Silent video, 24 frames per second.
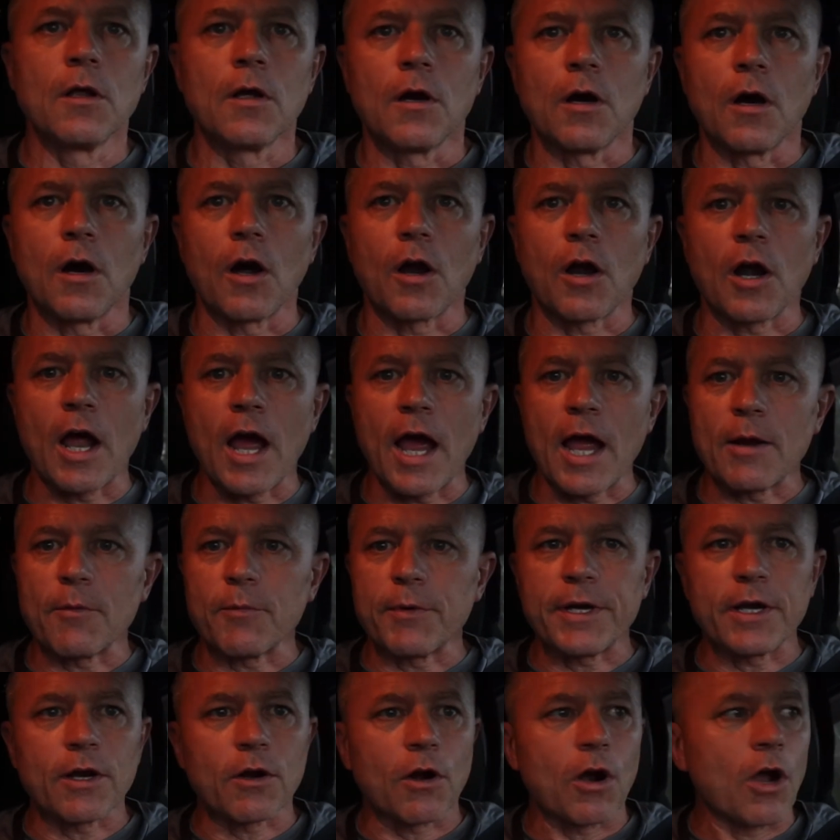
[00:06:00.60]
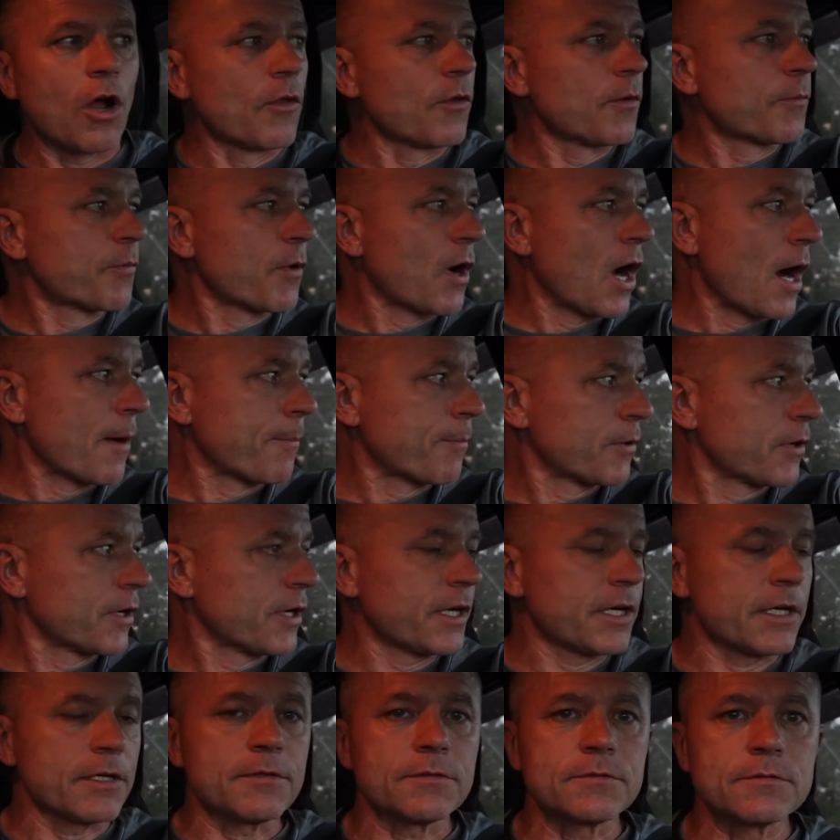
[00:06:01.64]
All right, we are on the
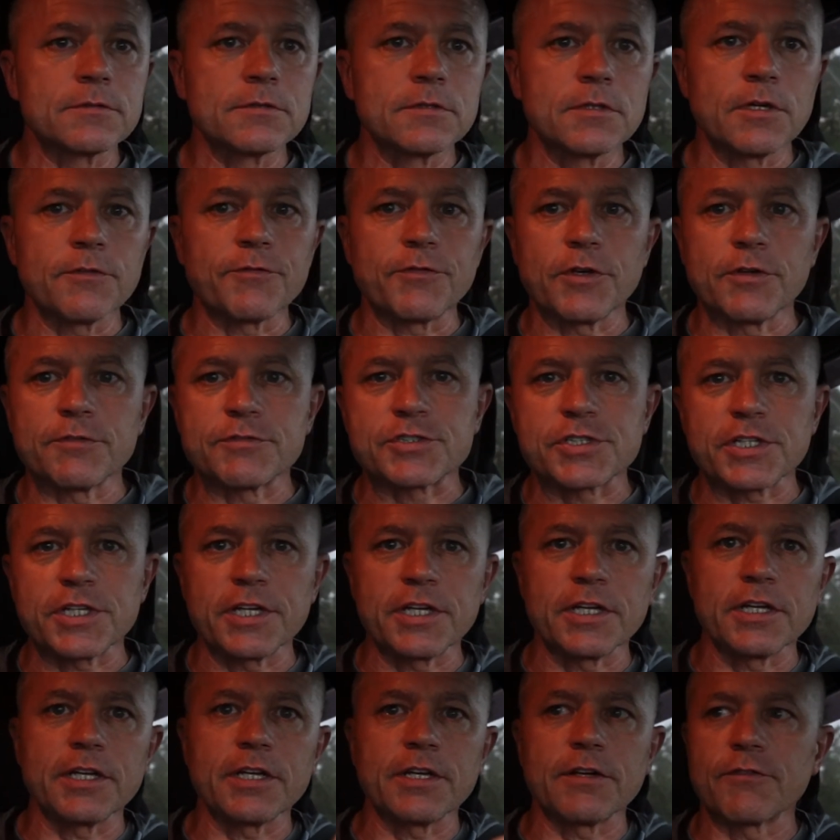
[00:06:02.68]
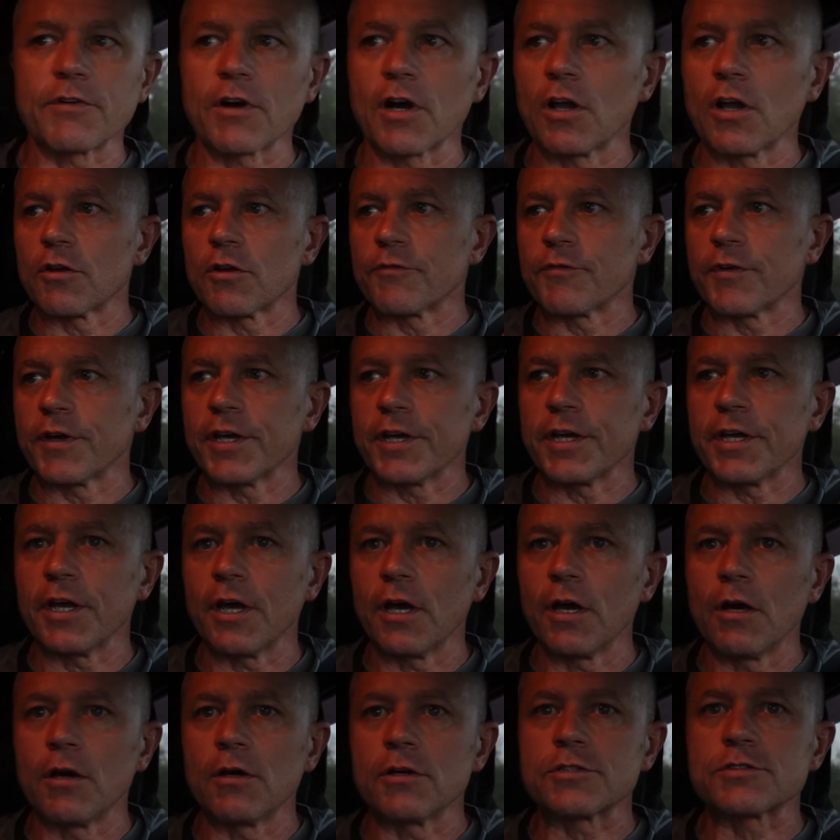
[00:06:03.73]
property. If you've seen any of our
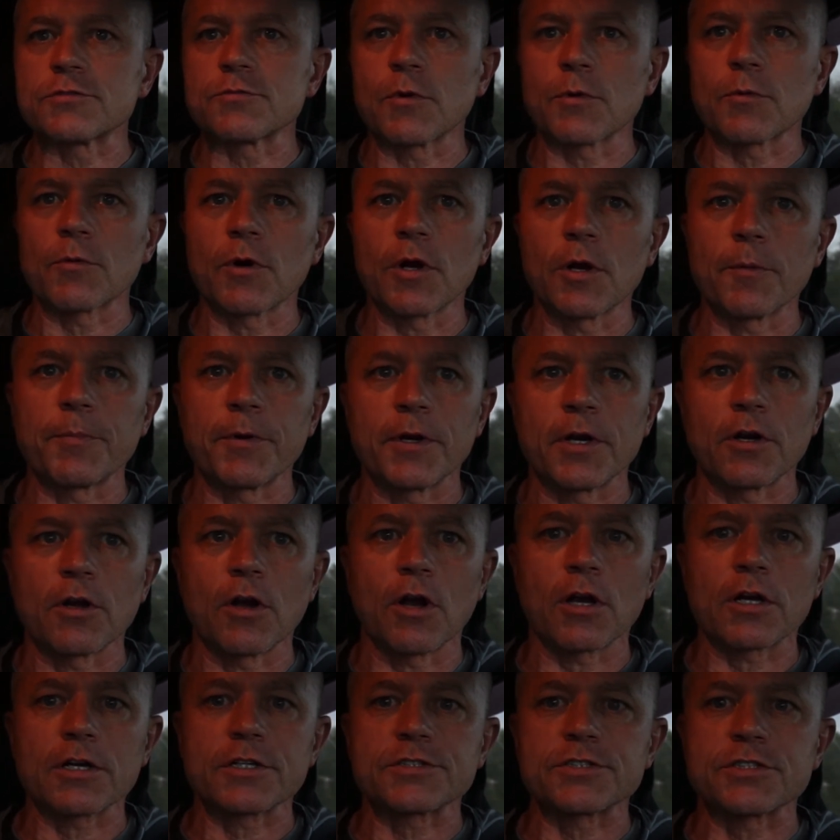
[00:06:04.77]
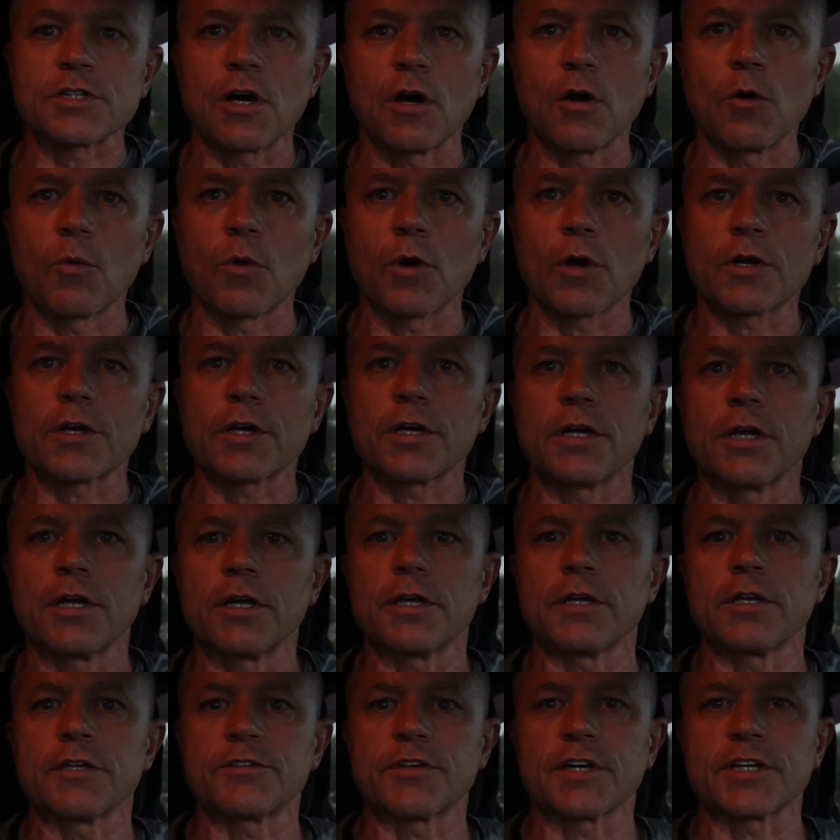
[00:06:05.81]
videos, when we're up here in Arkansas
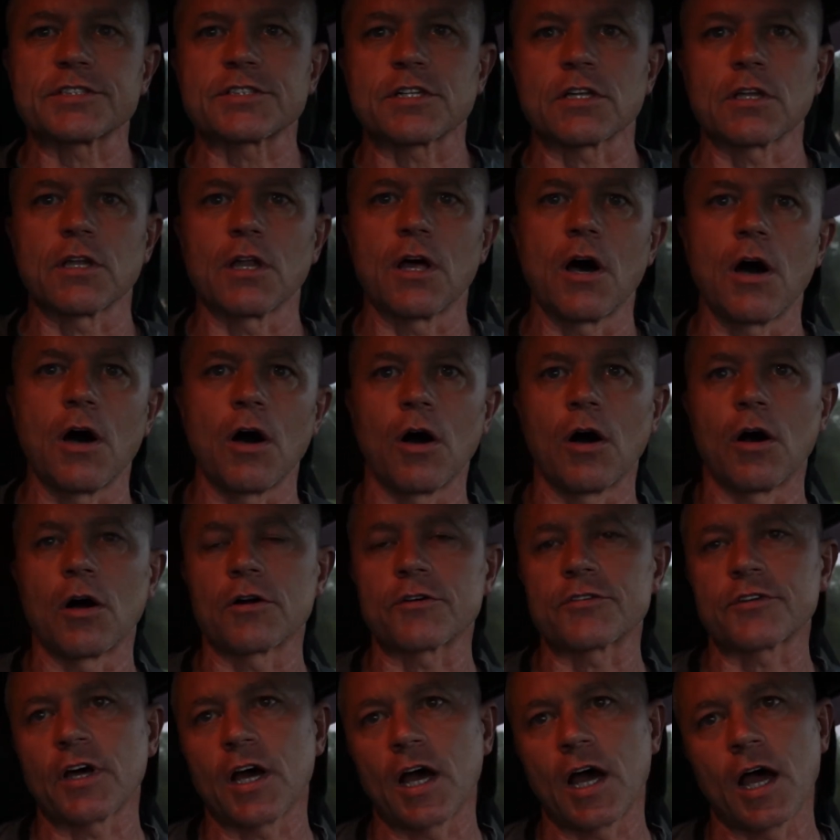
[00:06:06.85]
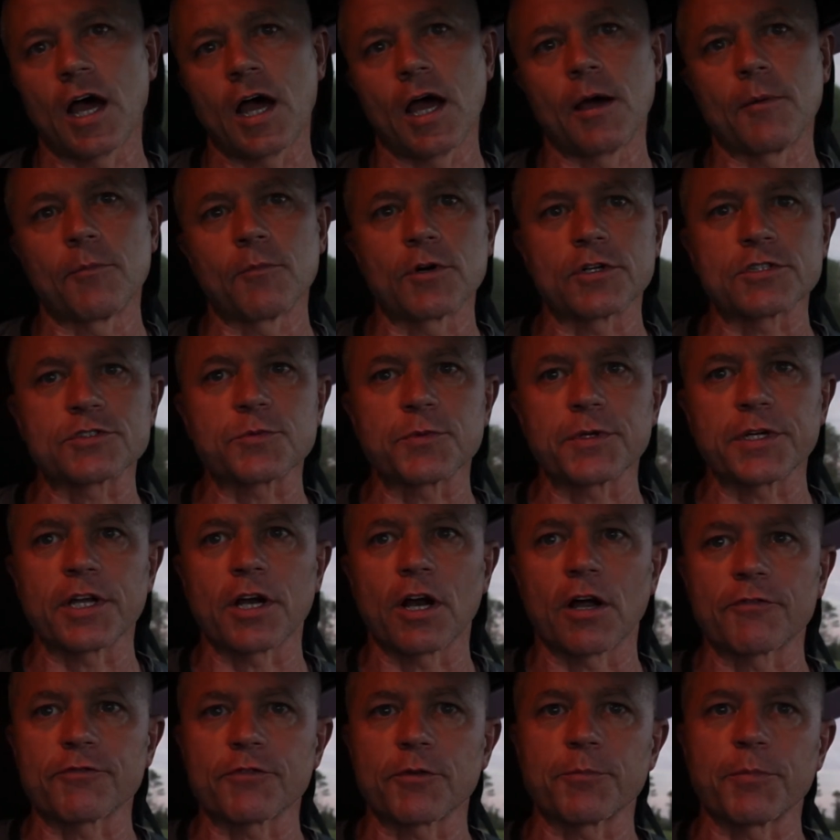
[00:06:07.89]
working, it takes a long time once we get
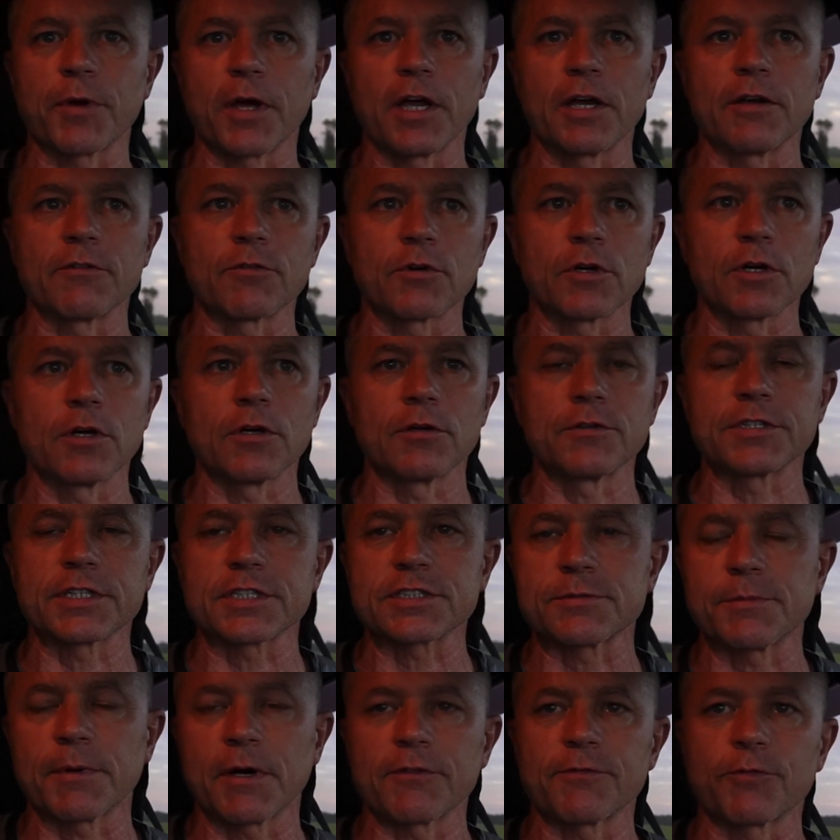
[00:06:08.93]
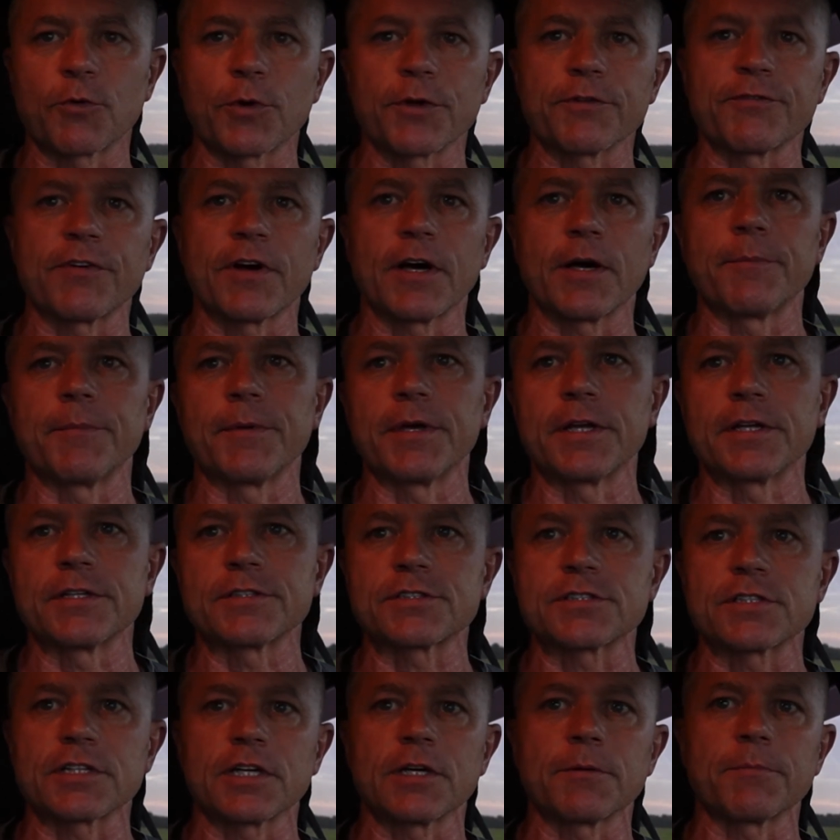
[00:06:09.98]
off the paved road. It takes about 45 minutes
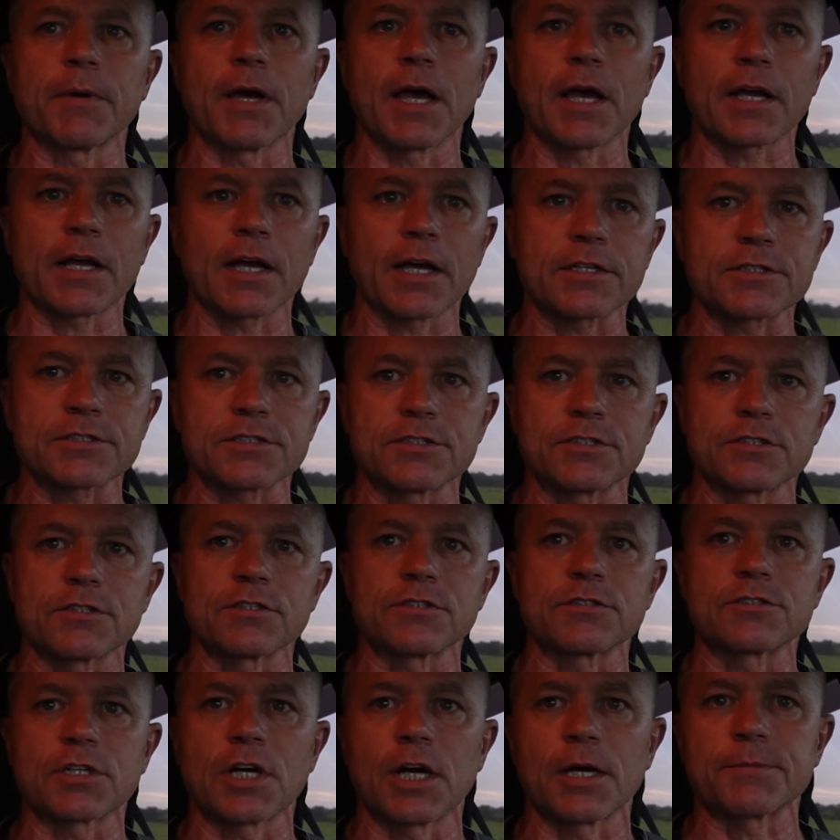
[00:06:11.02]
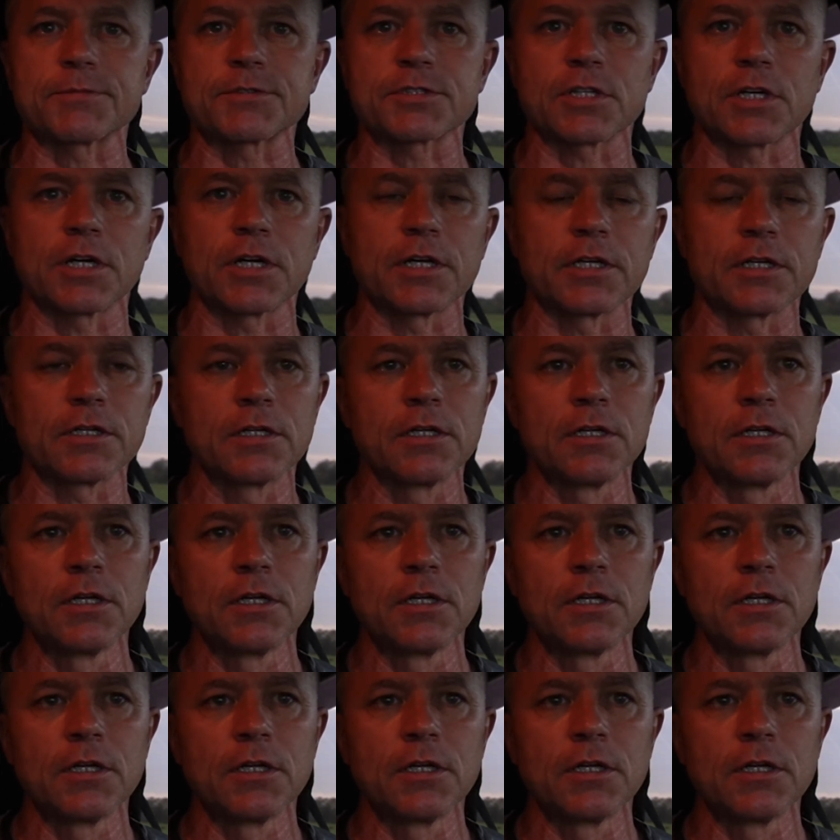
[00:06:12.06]
to get back actually to the trap site.